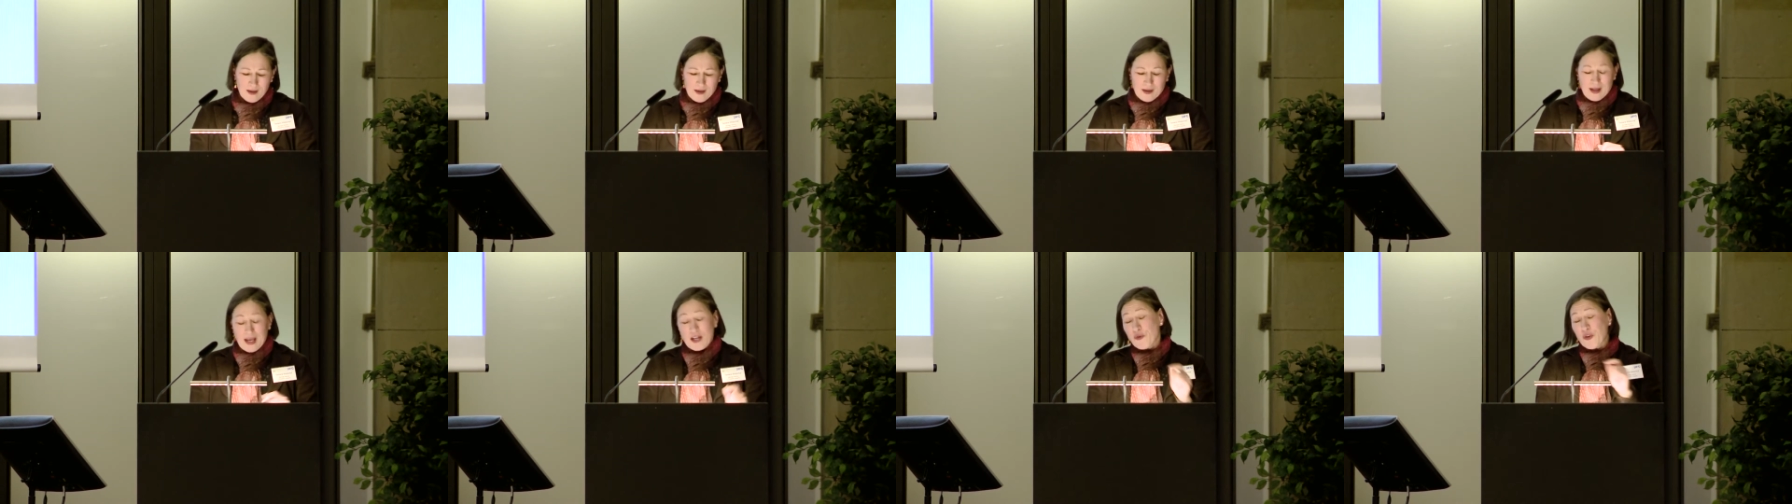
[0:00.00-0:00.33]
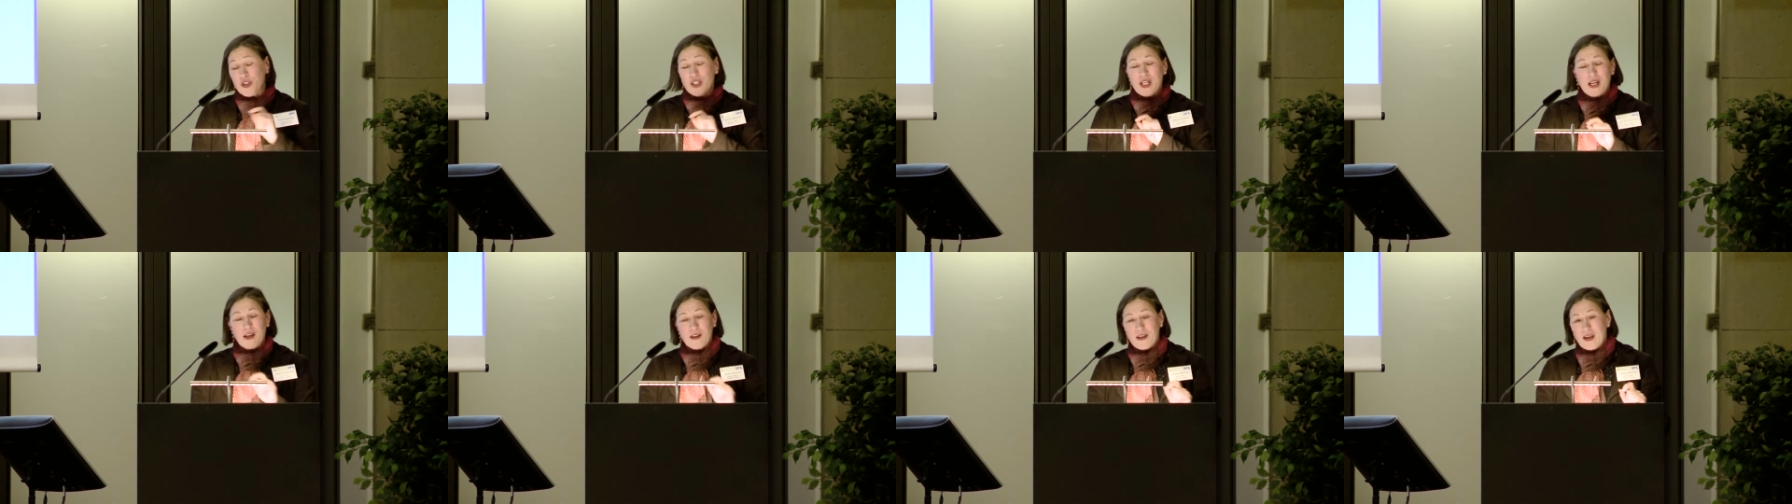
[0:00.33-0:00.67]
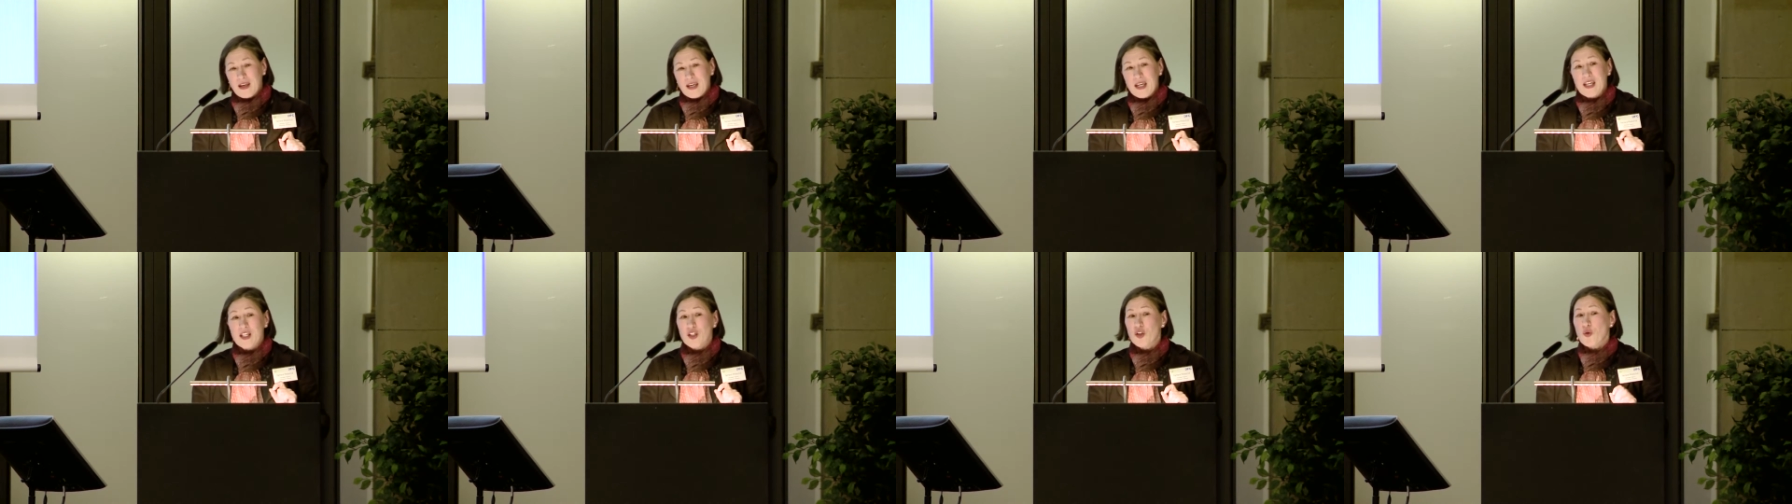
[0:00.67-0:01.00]
Interesting
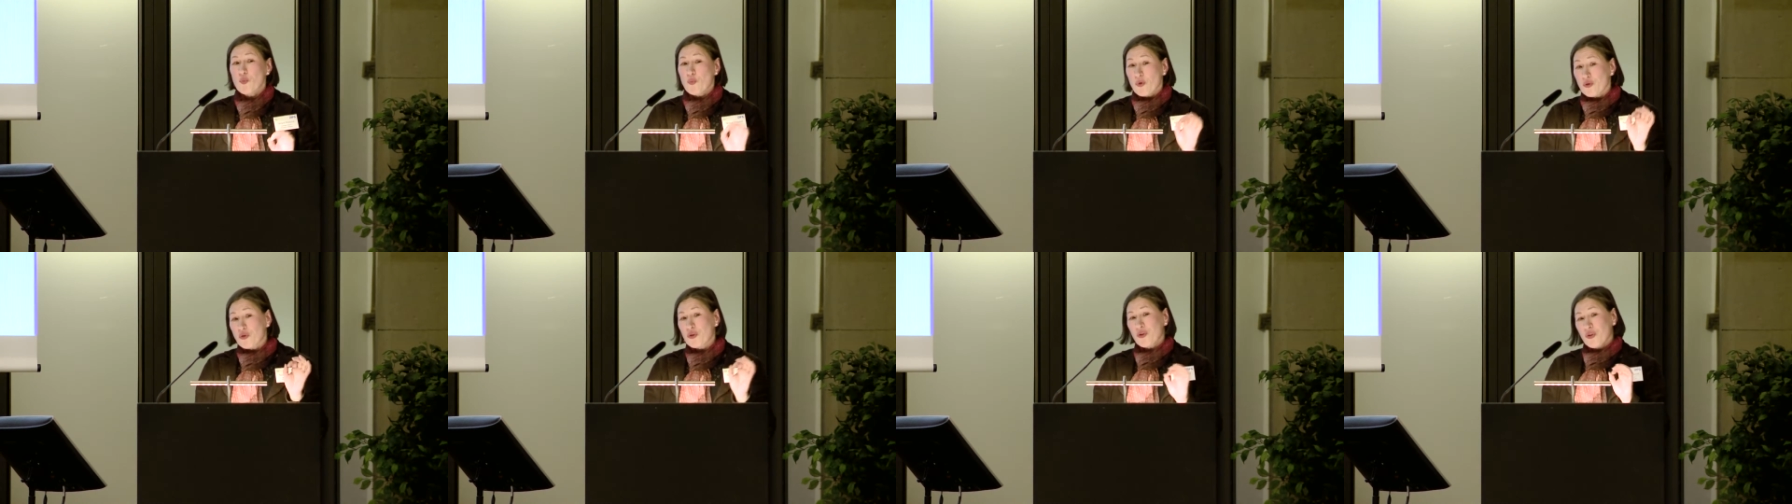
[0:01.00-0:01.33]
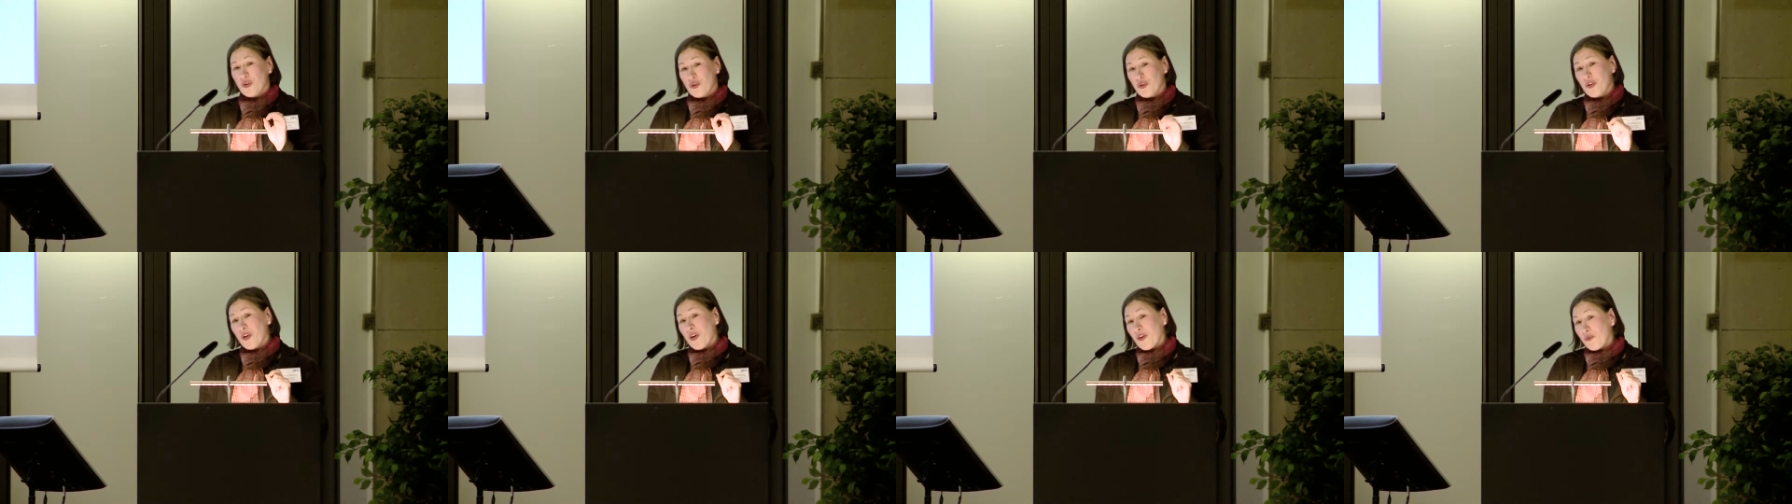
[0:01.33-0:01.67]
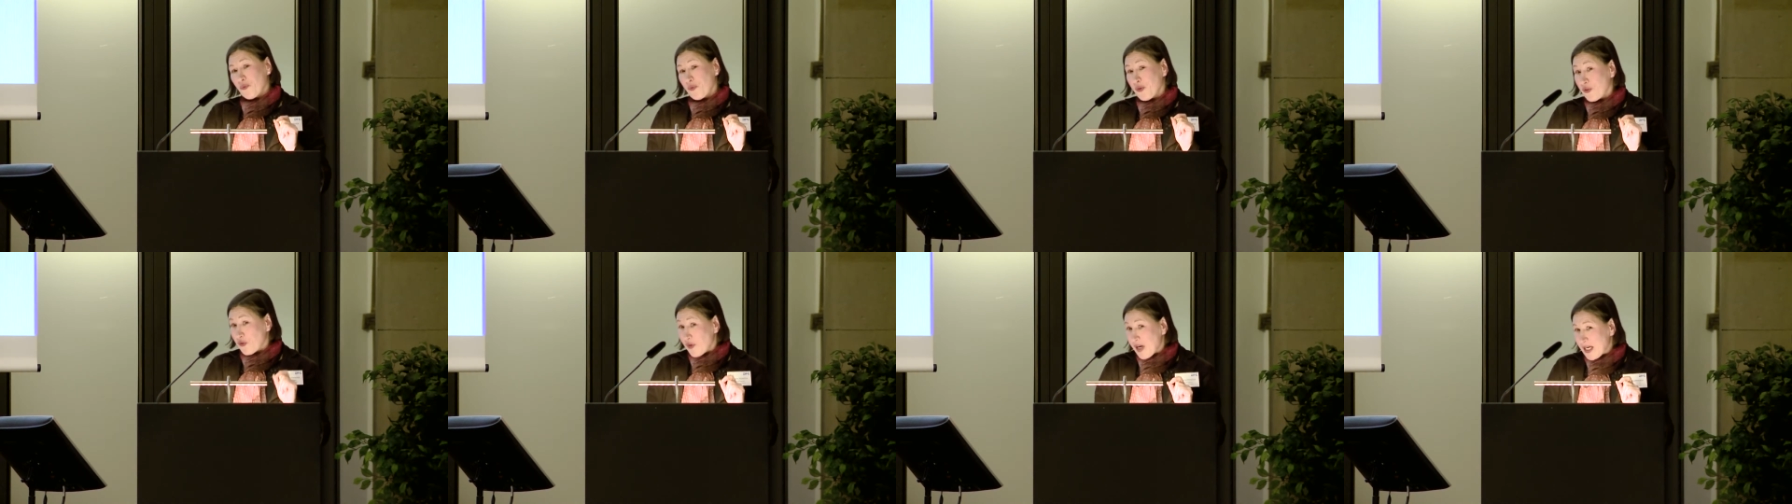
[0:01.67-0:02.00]
thing is, once you start
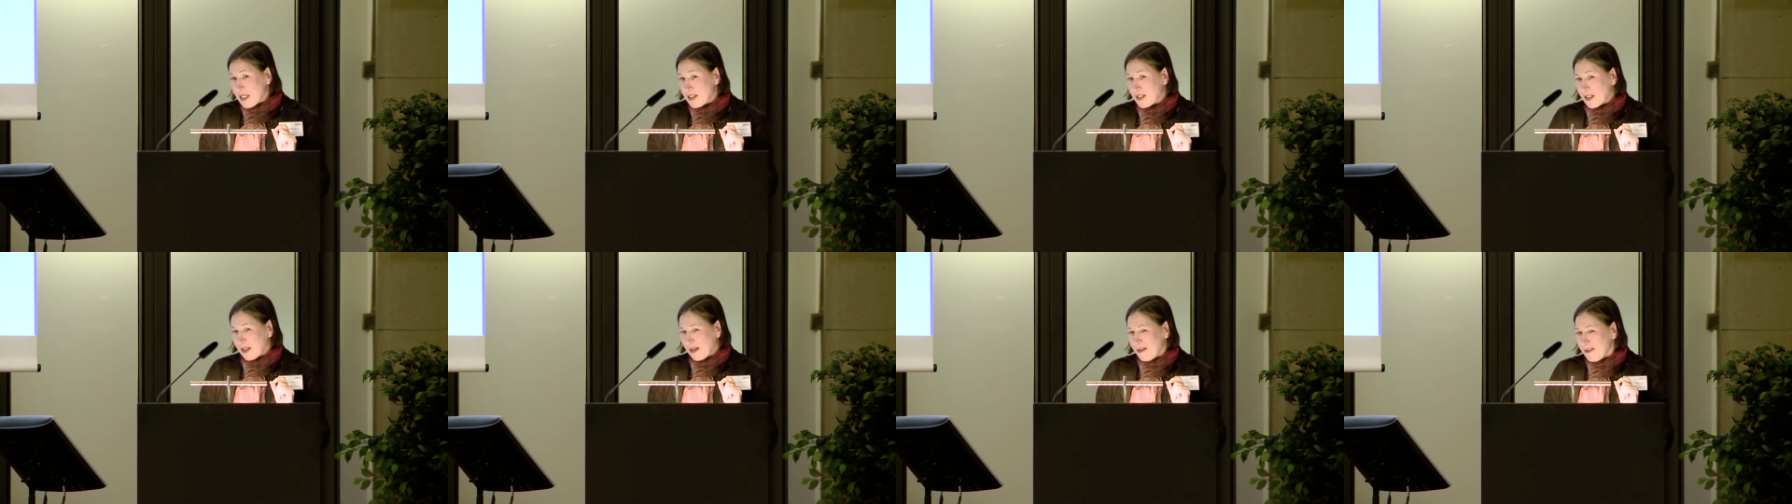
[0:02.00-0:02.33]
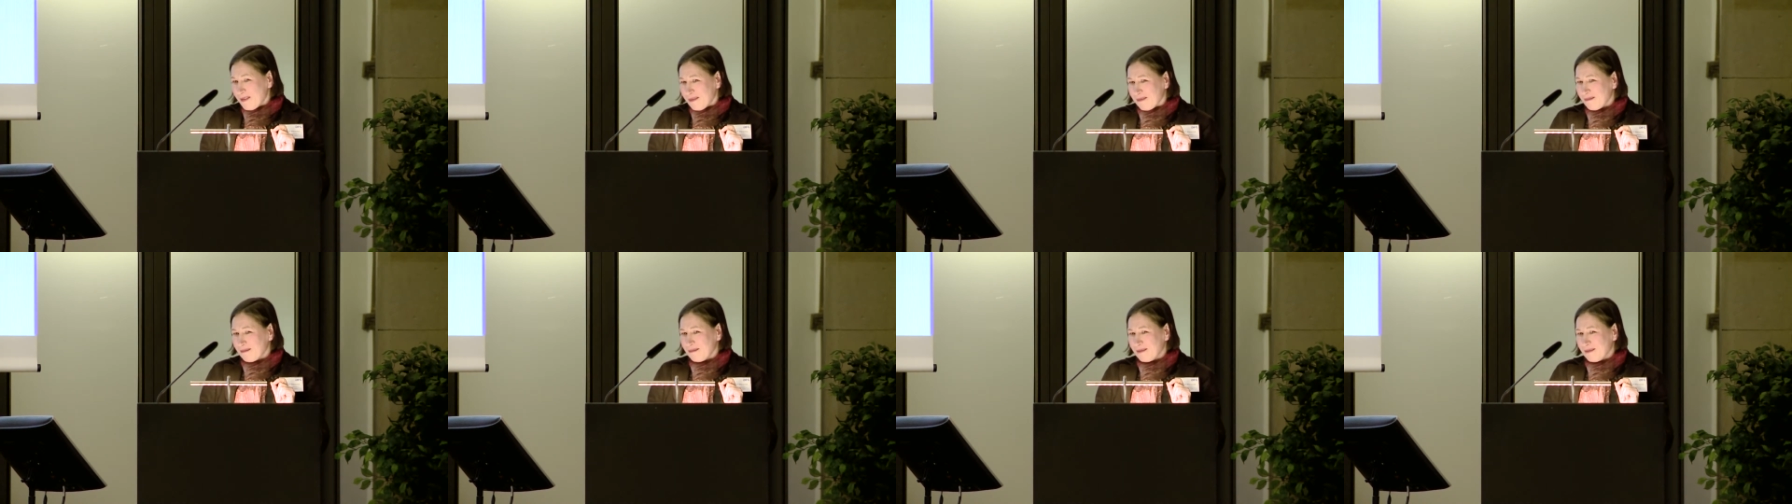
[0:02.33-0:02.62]
retracting,